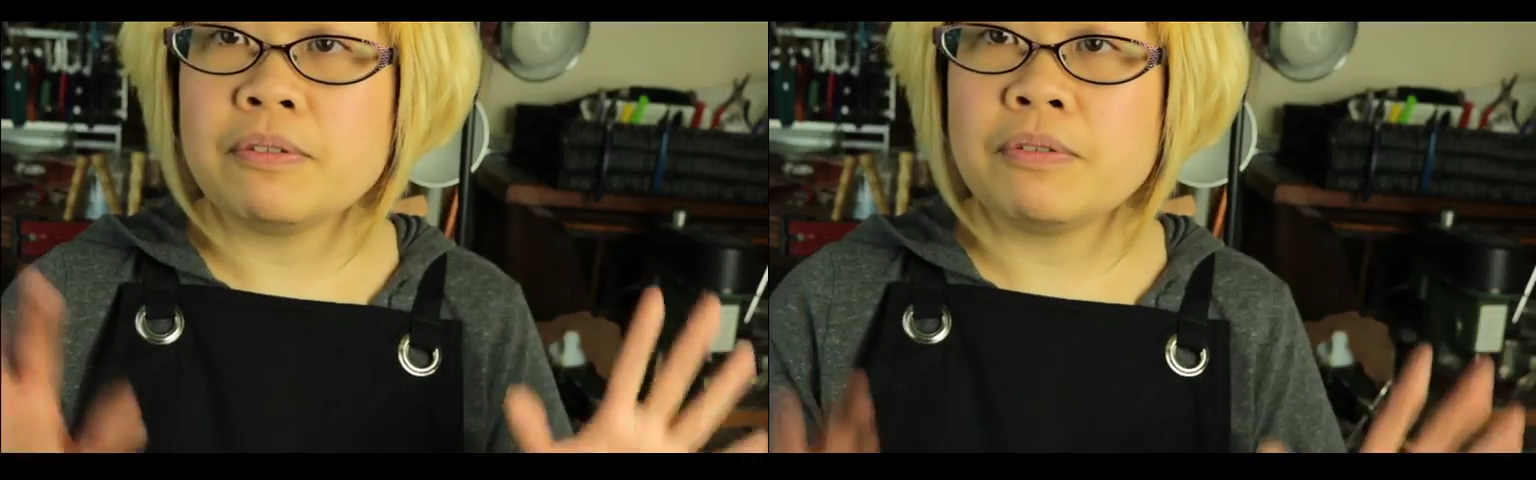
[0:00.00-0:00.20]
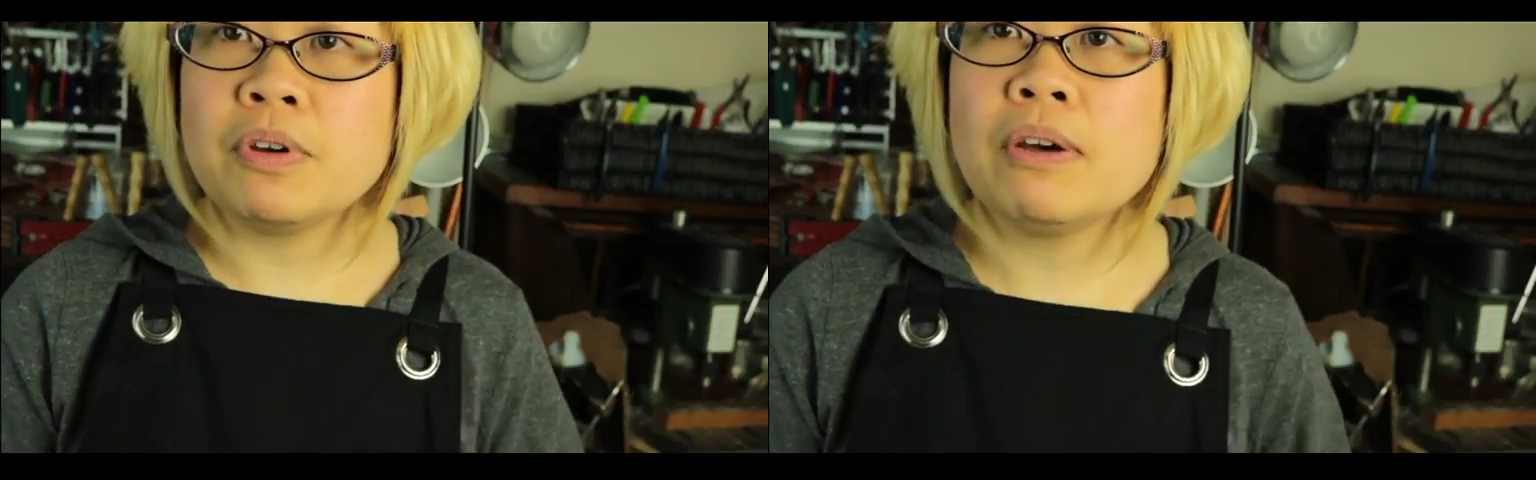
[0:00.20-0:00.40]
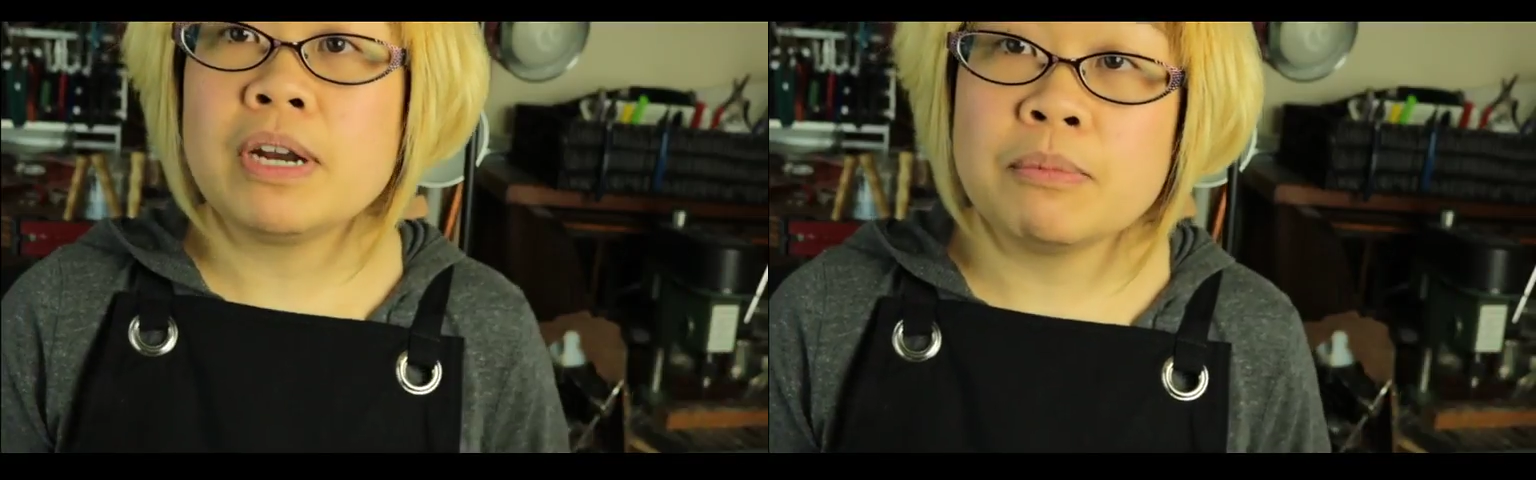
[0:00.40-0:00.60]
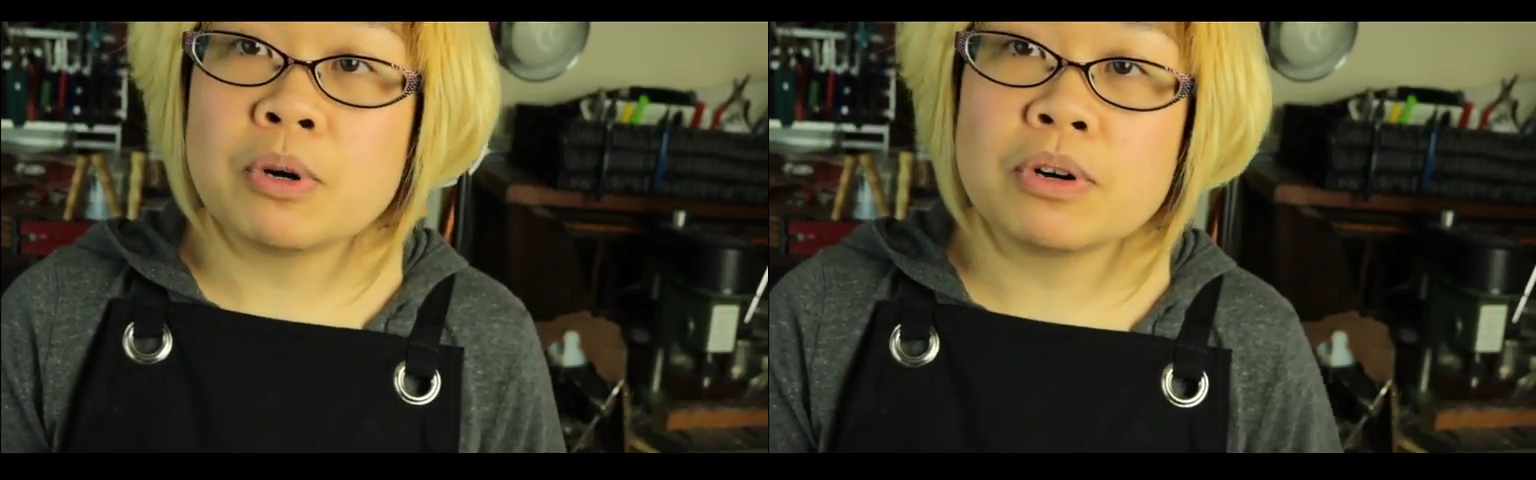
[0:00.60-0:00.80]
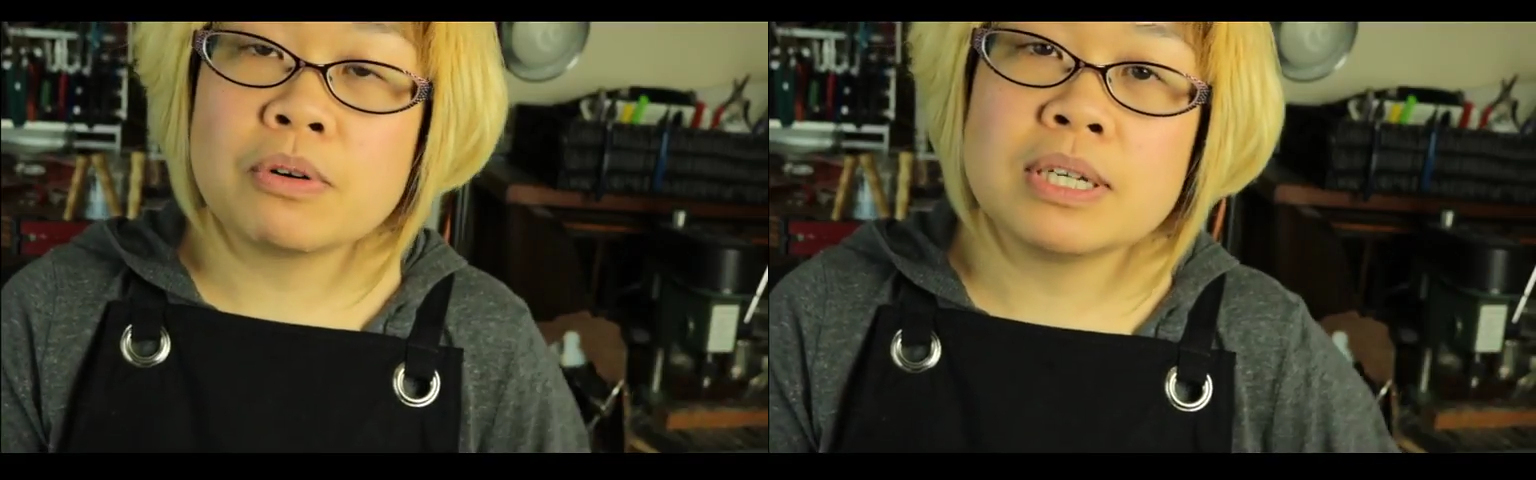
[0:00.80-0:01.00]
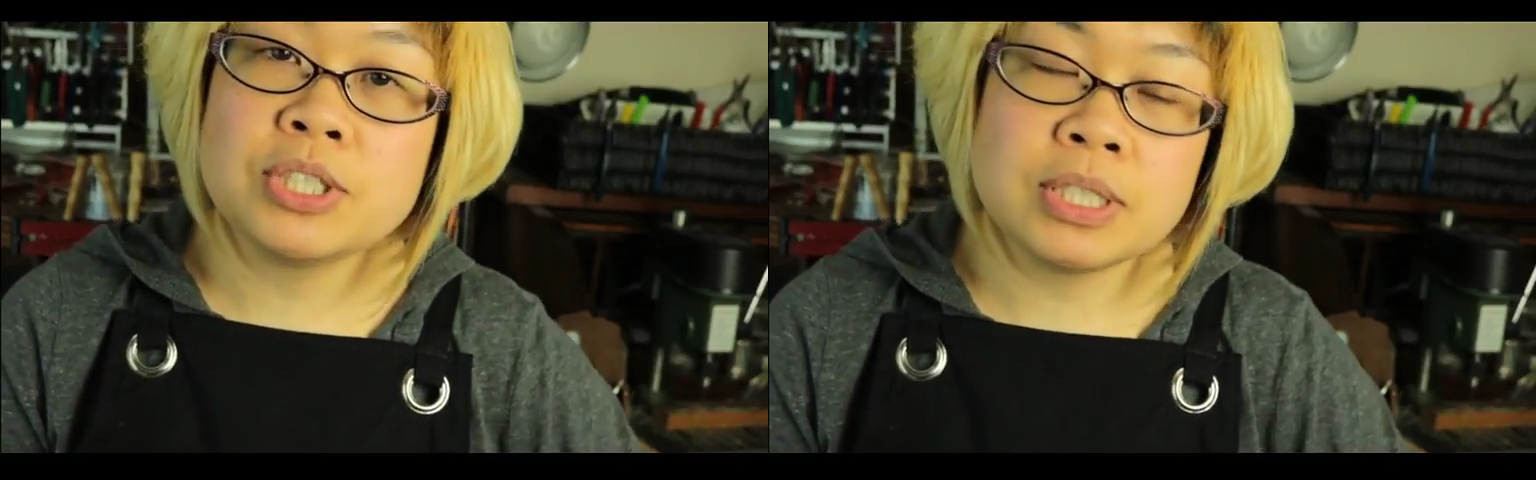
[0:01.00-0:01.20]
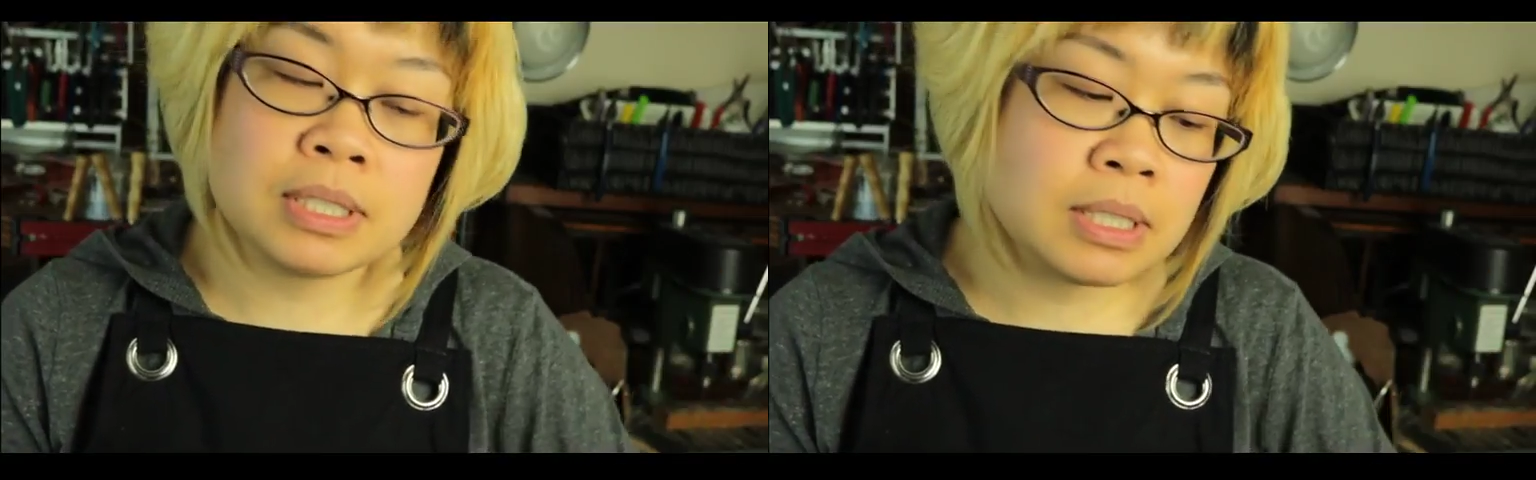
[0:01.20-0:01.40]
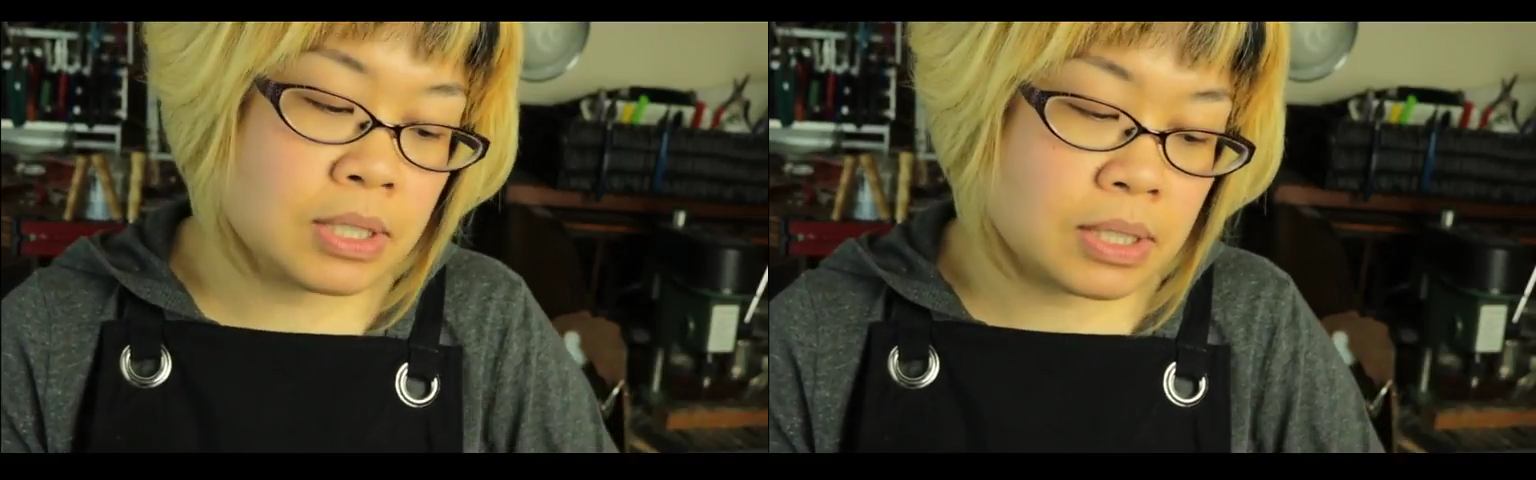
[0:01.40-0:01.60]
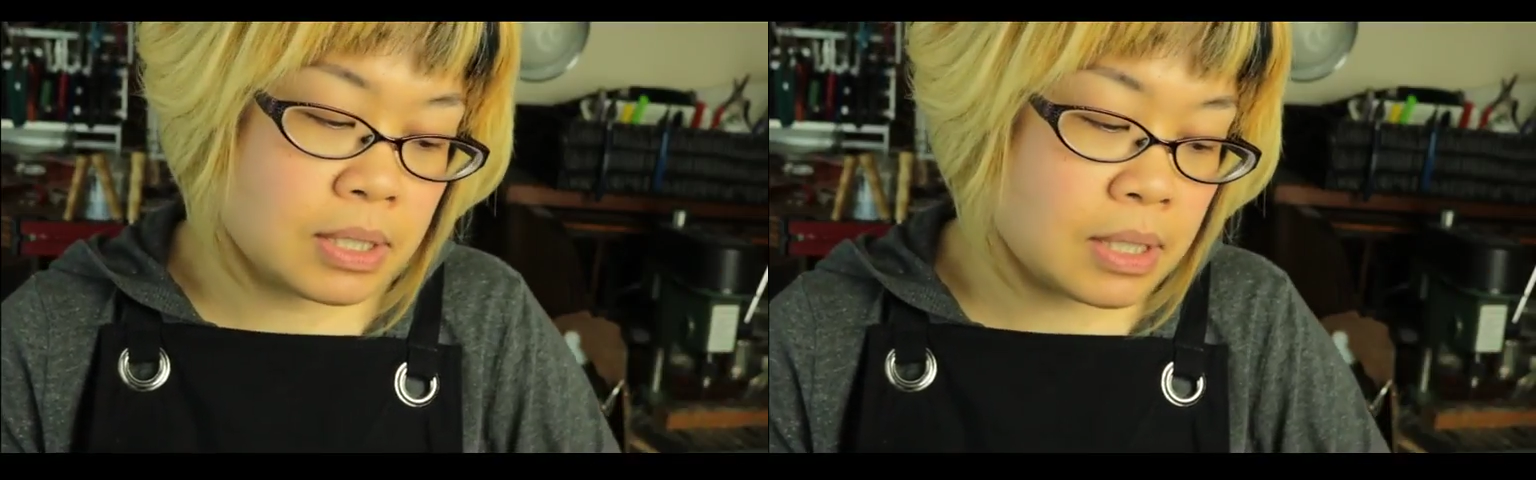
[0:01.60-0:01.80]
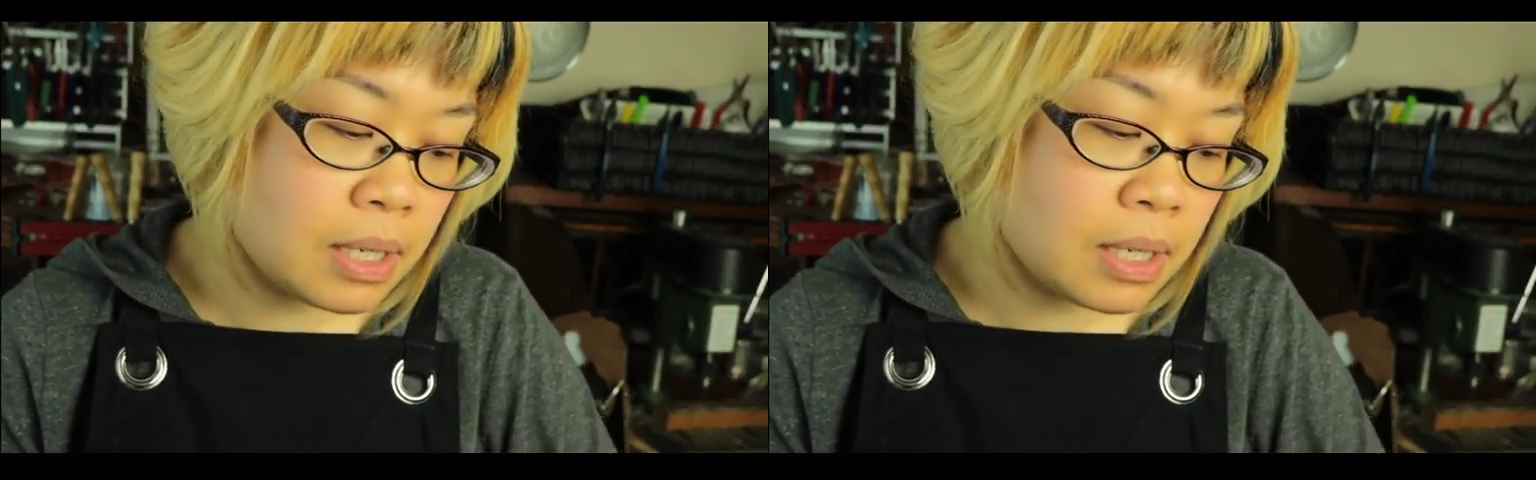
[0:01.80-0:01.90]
If you have any more questions,